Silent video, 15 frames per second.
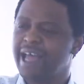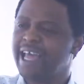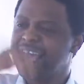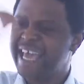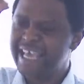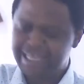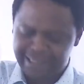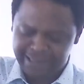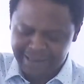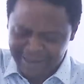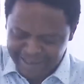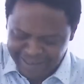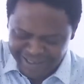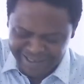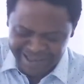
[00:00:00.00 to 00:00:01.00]
is
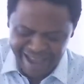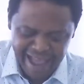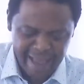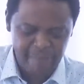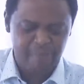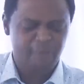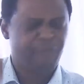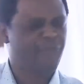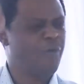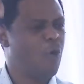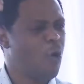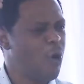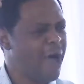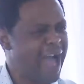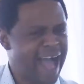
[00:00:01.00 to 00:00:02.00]
the time
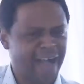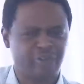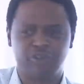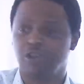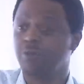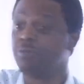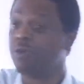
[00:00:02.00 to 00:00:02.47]
for action.